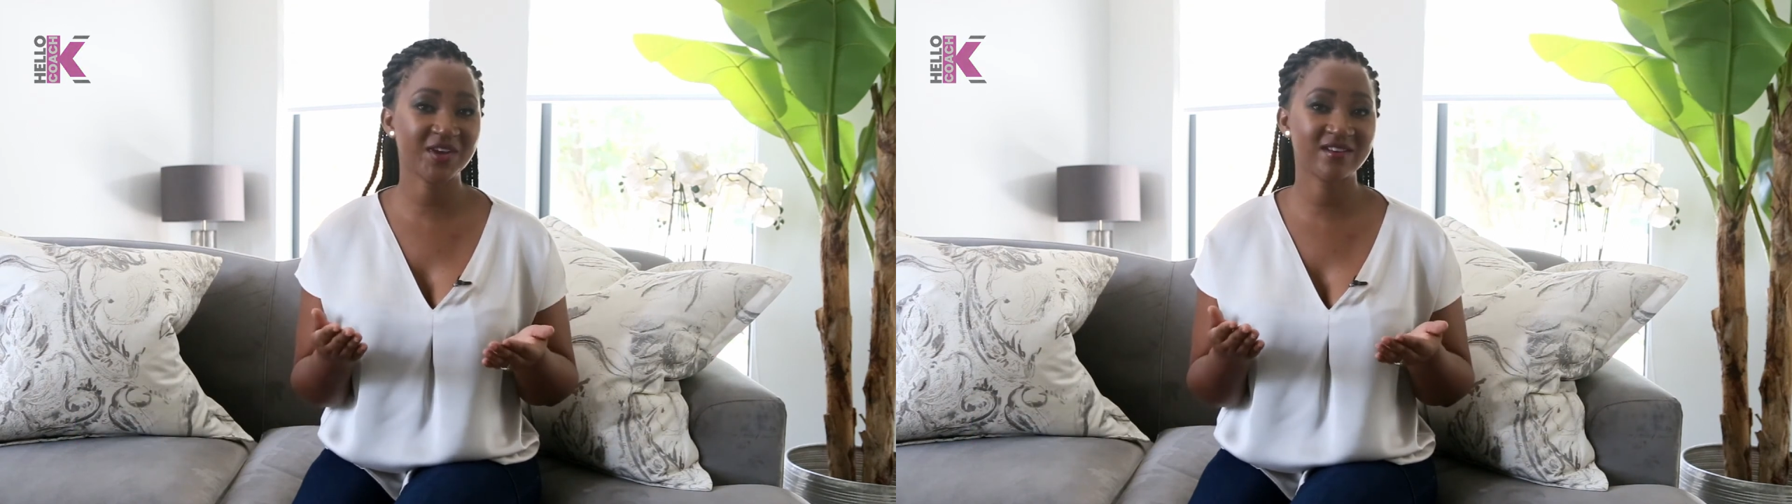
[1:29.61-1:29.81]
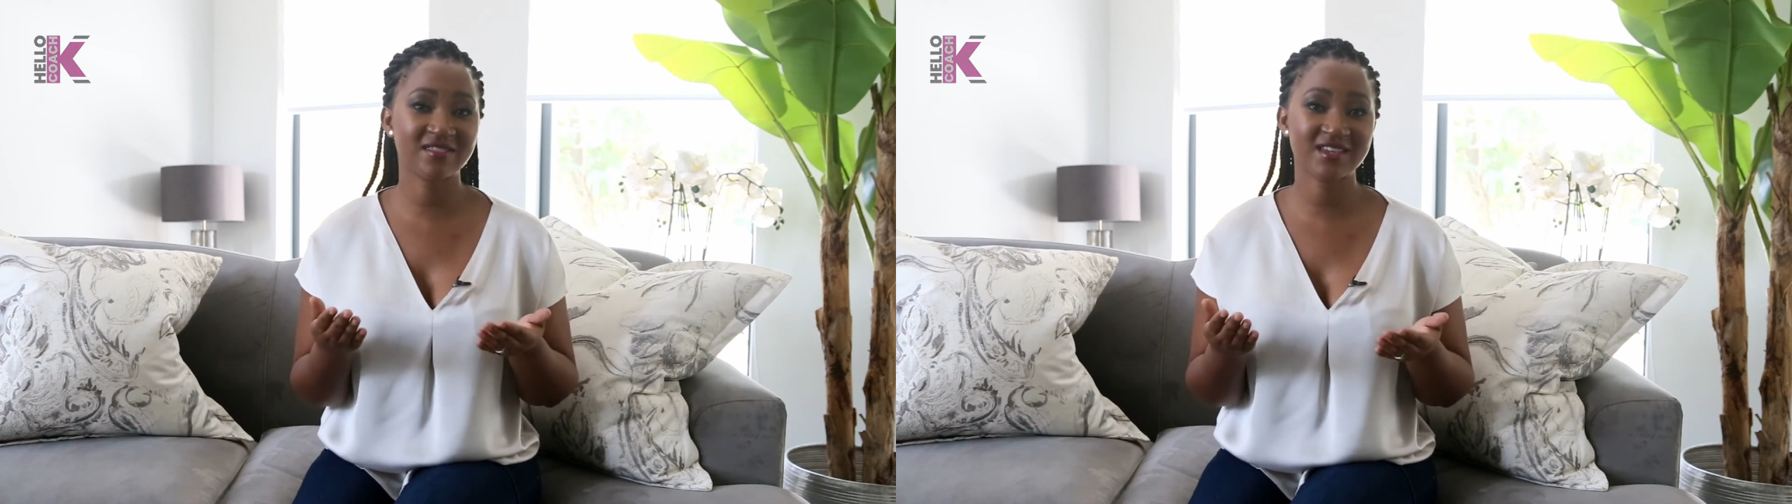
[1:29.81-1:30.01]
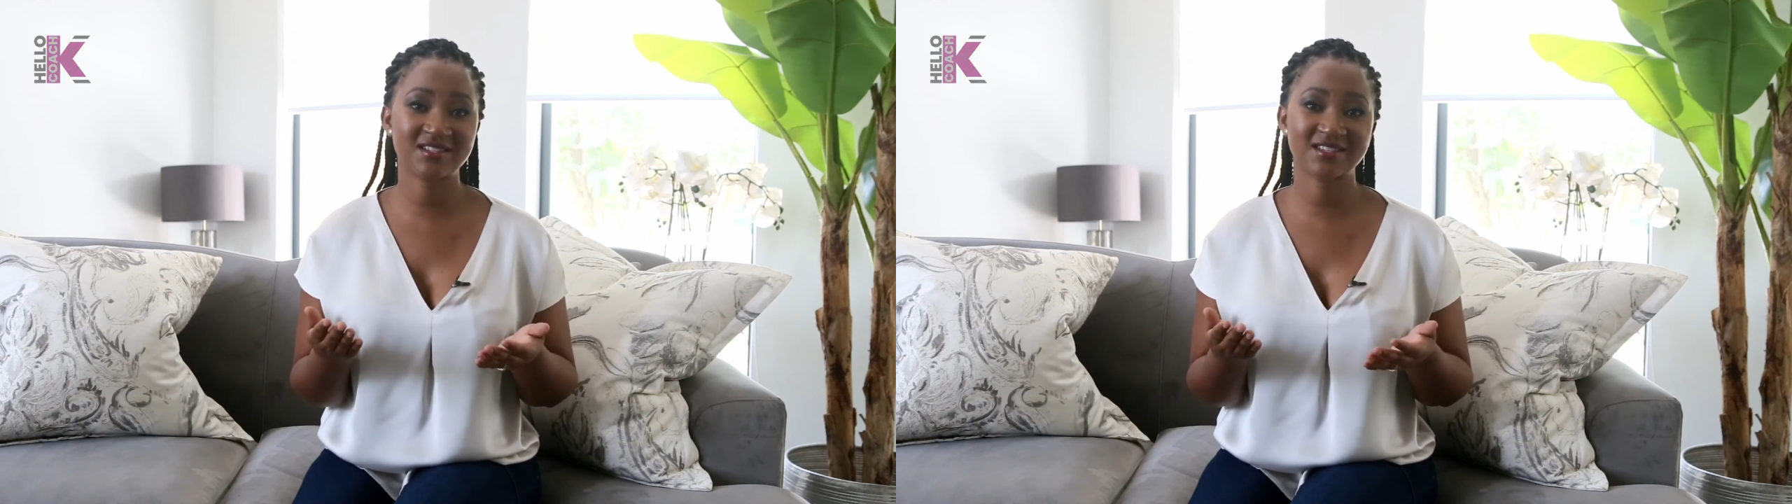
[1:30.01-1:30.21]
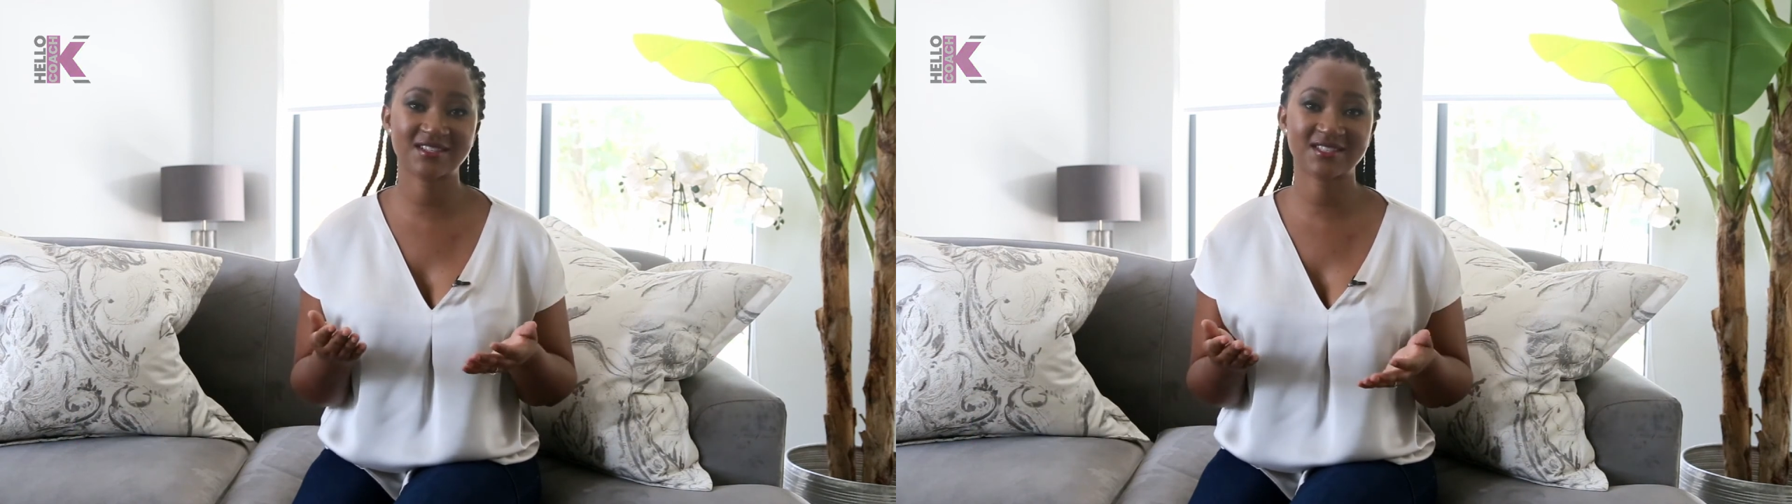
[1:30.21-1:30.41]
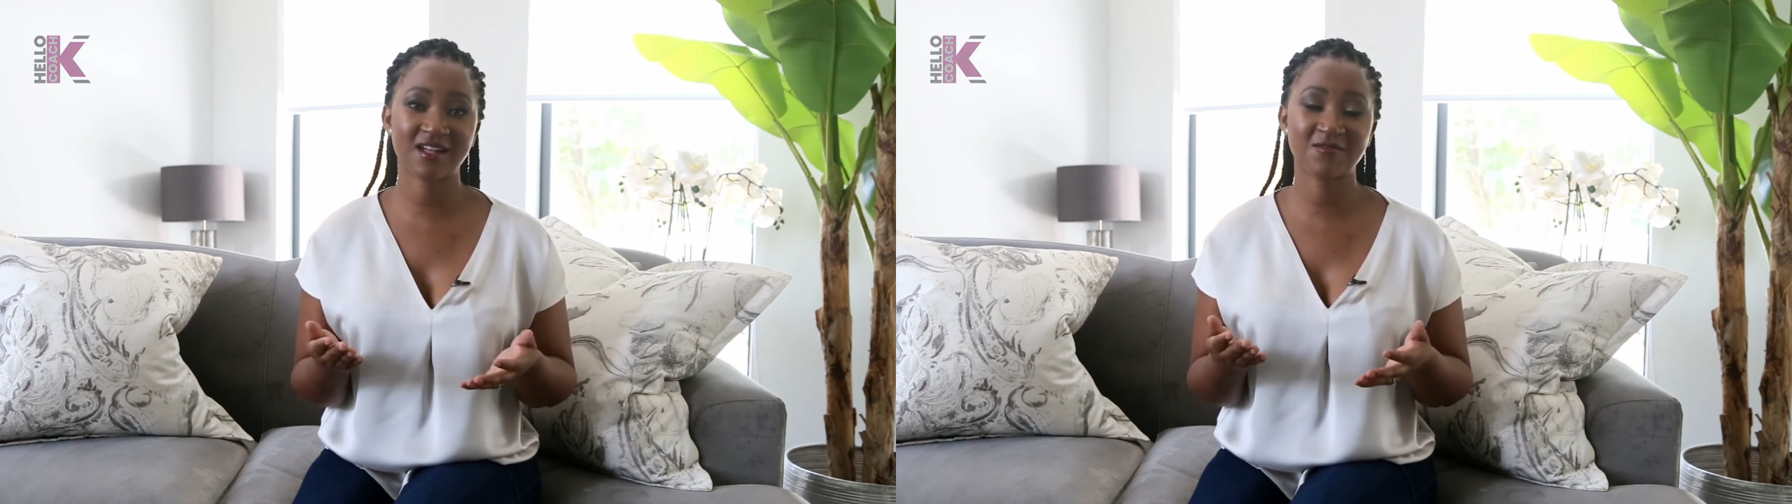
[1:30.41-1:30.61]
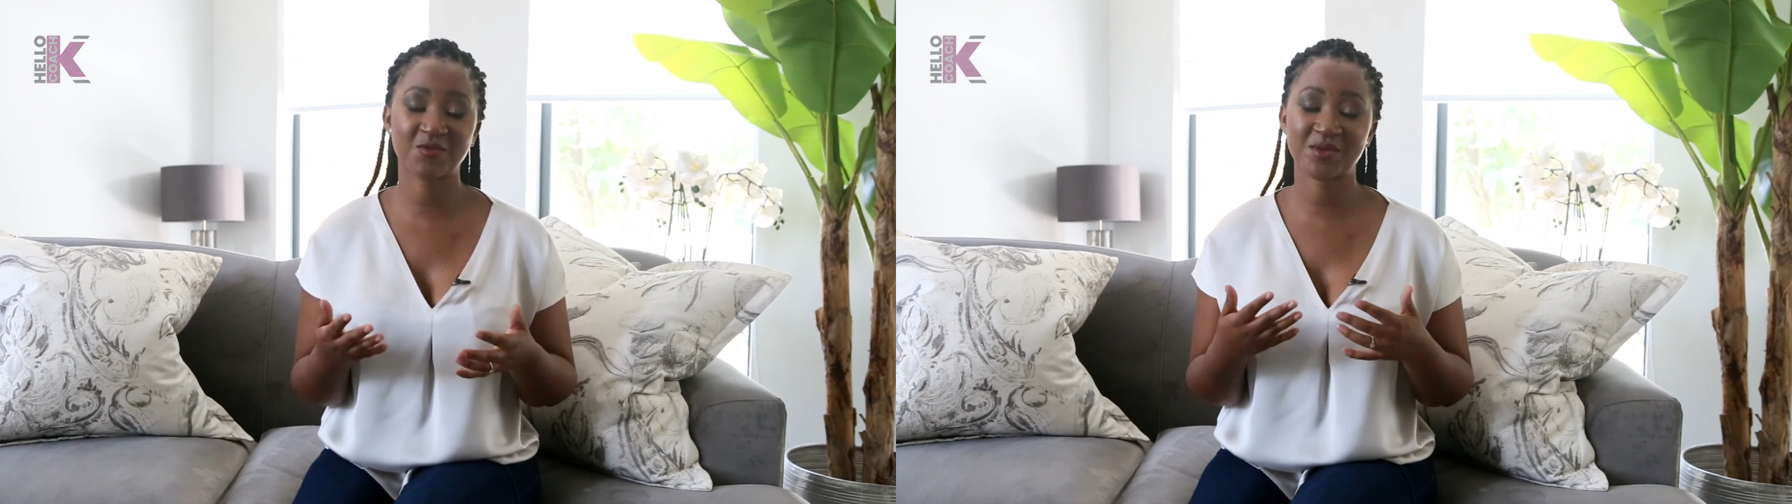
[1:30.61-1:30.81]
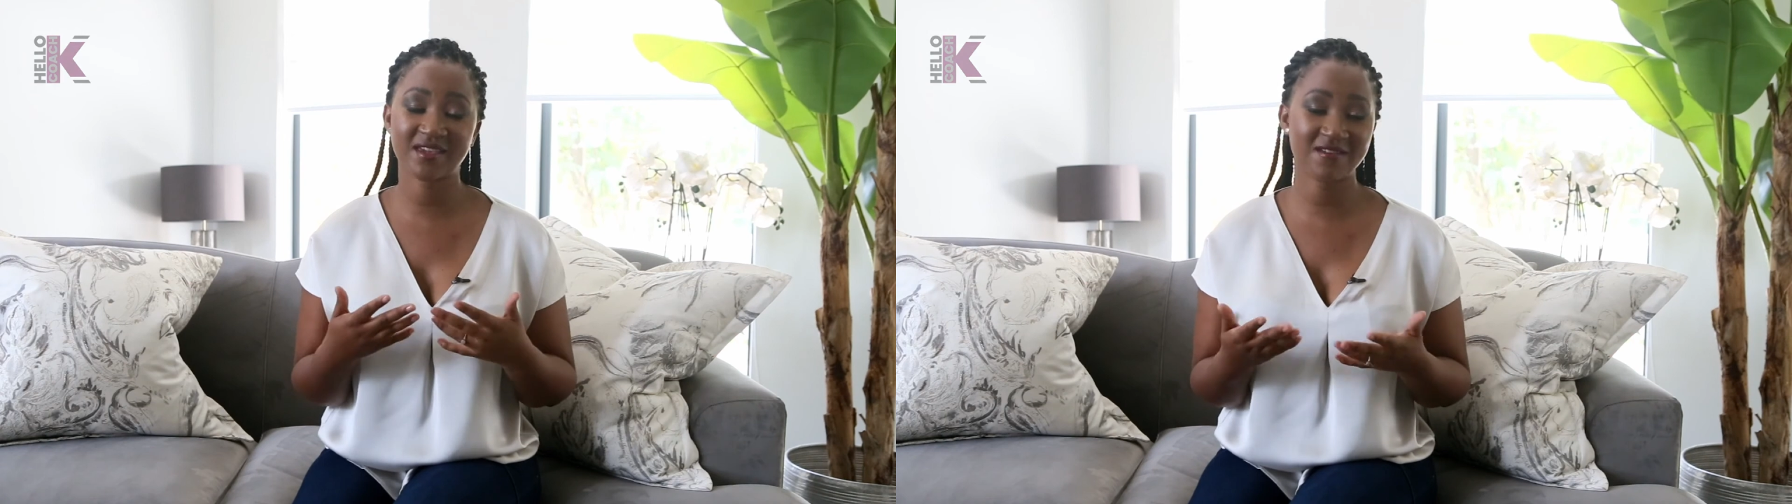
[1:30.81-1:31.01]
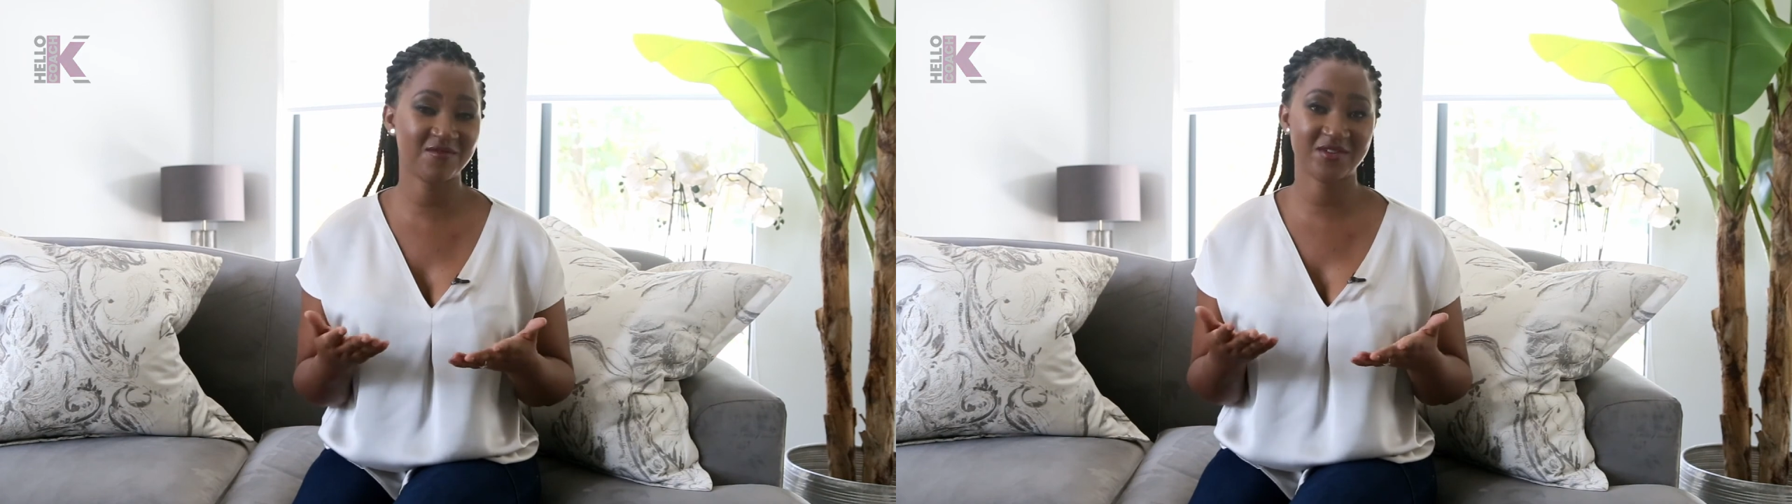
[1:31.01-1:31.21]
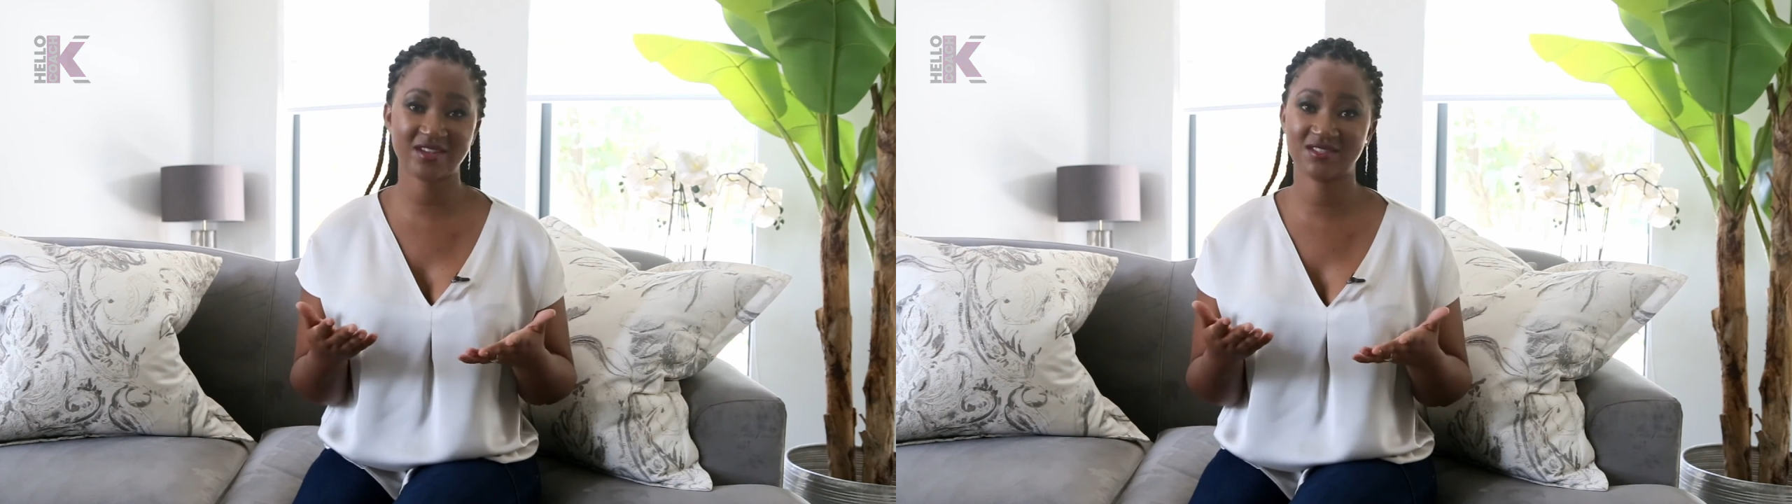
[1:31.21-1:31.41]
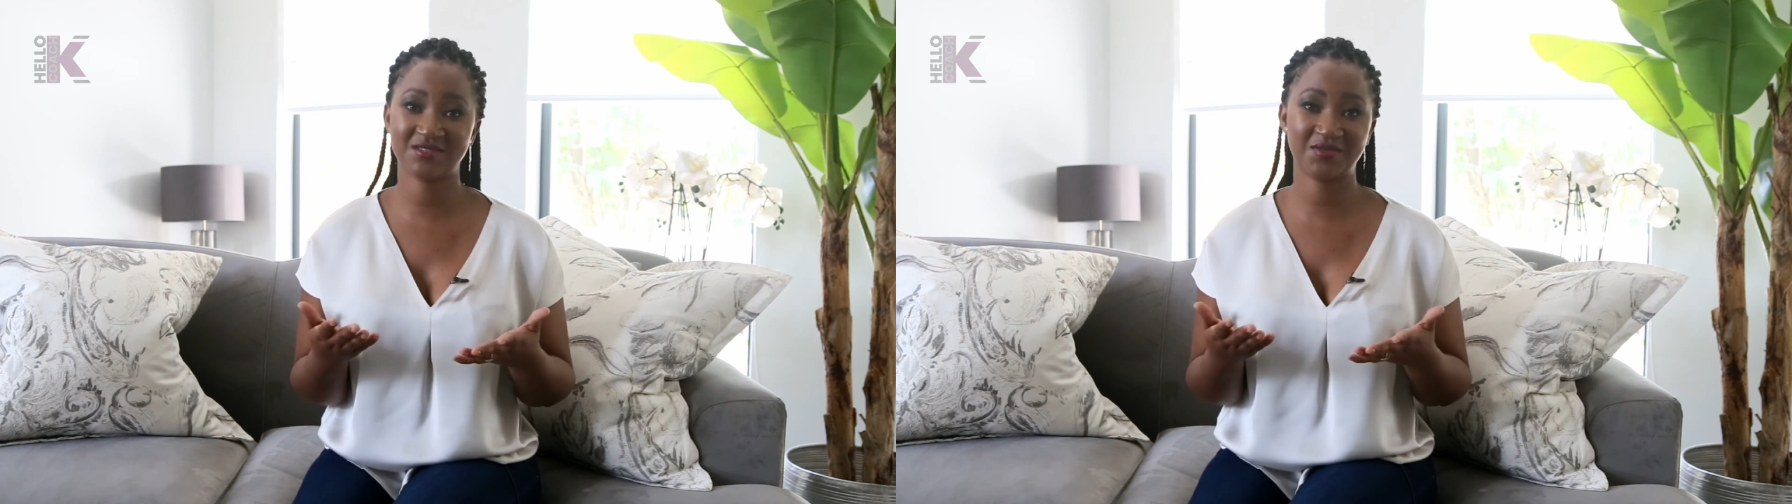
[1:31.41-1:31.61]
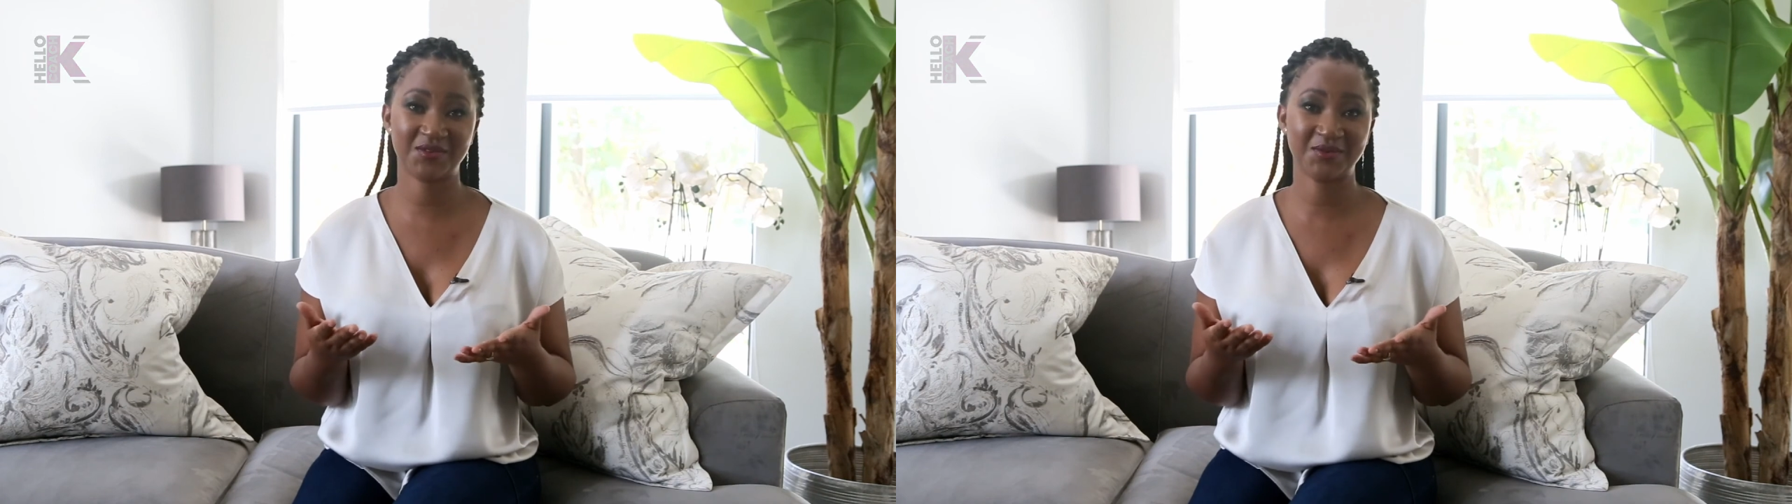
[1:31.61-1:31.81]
and authentic self with every interview.